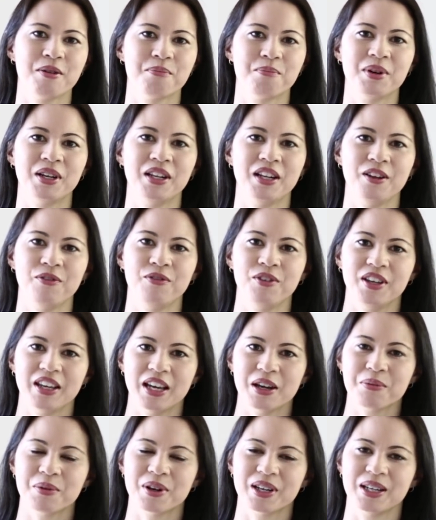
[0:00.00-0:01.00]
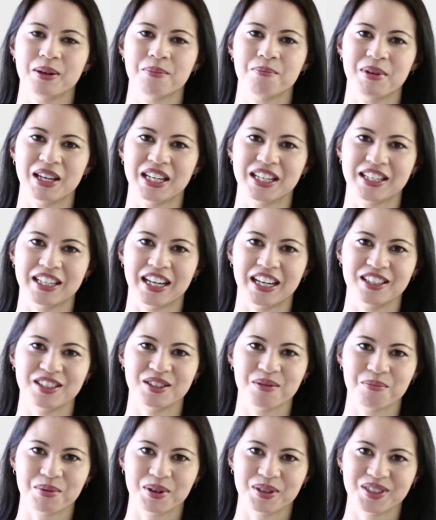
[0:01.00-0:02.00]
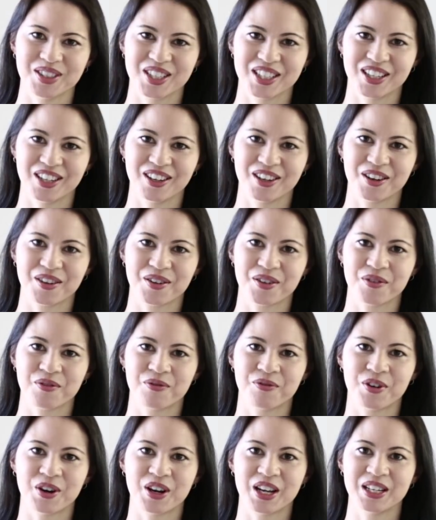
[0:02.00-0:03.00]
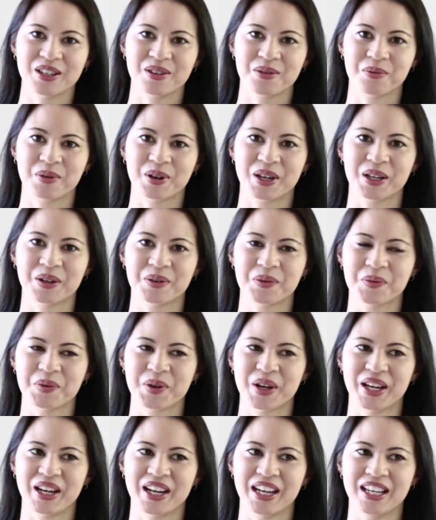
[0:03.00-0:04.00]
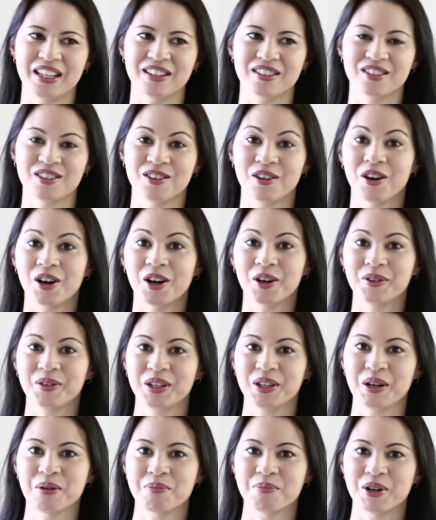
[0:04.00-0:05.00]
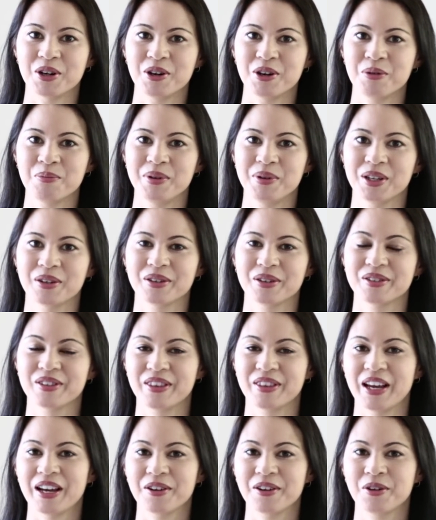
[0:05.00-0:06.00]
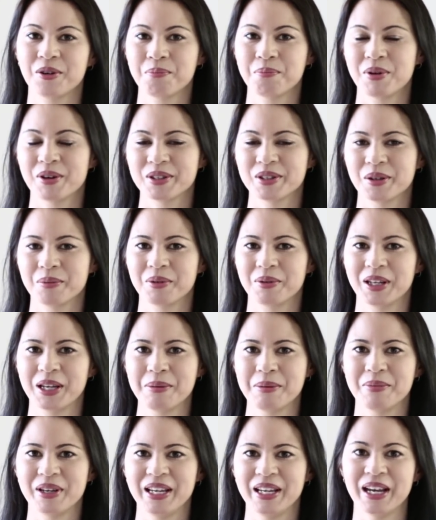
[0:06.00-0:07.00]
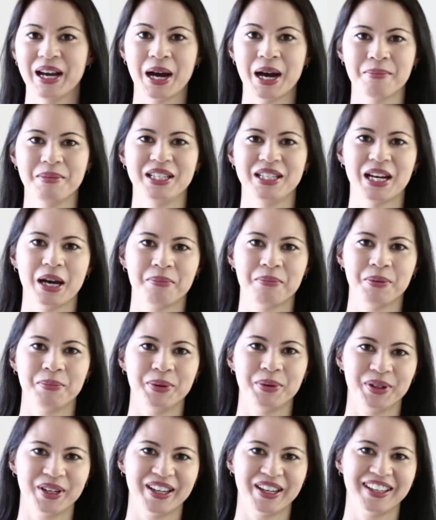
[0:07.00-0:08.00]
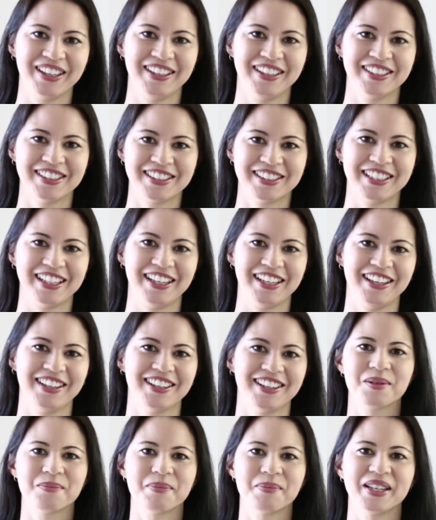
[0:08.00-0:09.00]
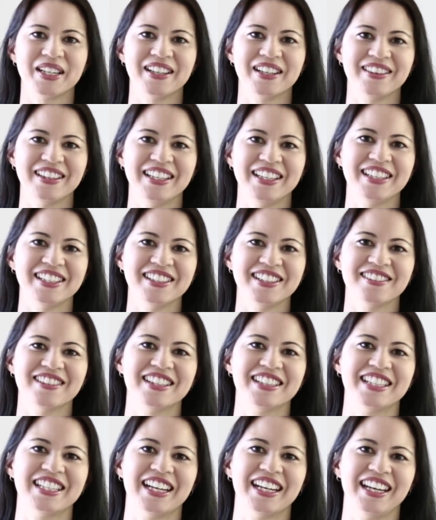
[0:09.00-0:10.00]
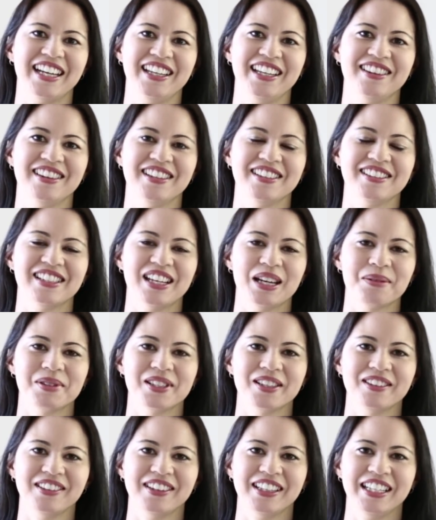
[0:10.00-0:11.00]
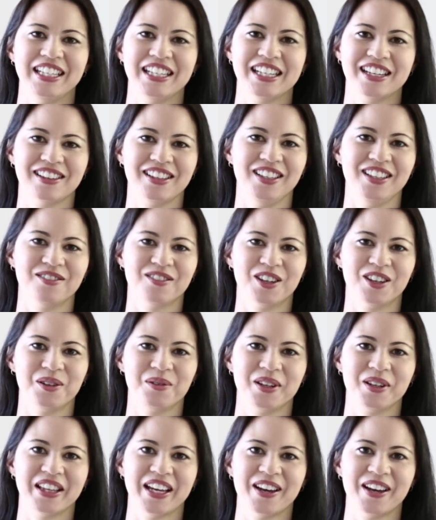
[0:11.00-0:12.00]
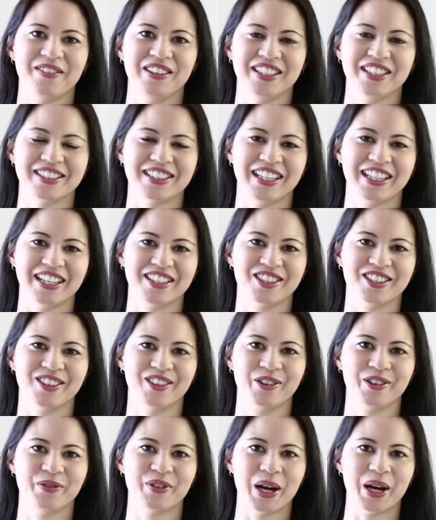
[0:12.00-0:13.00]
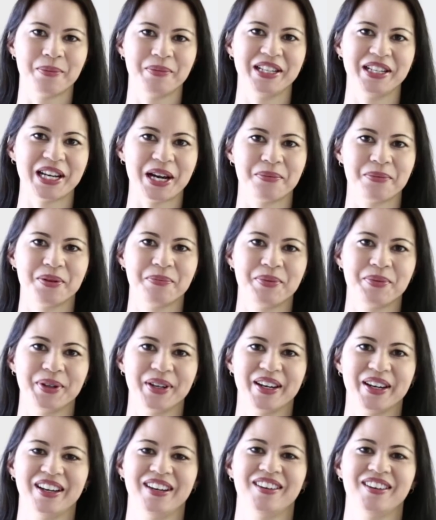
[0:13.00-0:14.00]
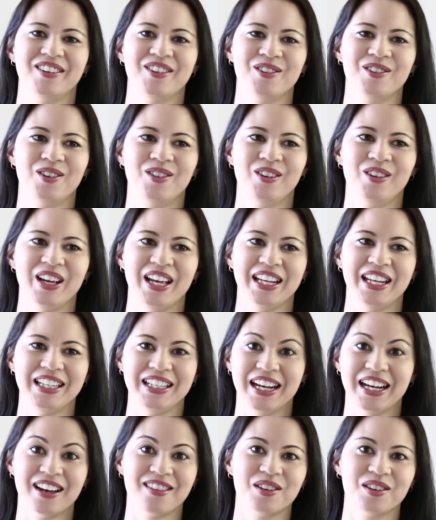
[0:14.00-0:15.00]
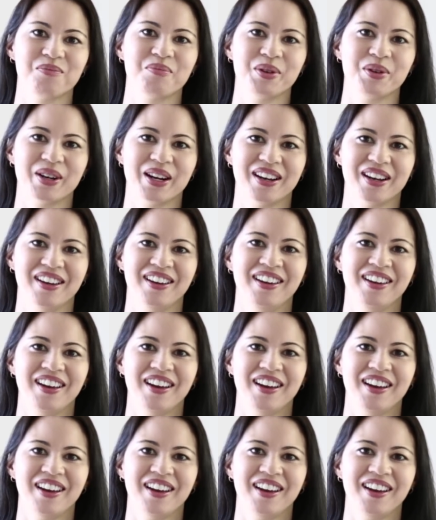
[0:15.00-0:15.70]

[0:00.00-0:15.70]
But if you get one in meditation posture, find one where he's not holding a bowl, because that could possibly be Amitabha Buddha instead. But at the end of the day, there's absolutely nothing wrong with having a statue of Amitabha Buddha or any other Buddha.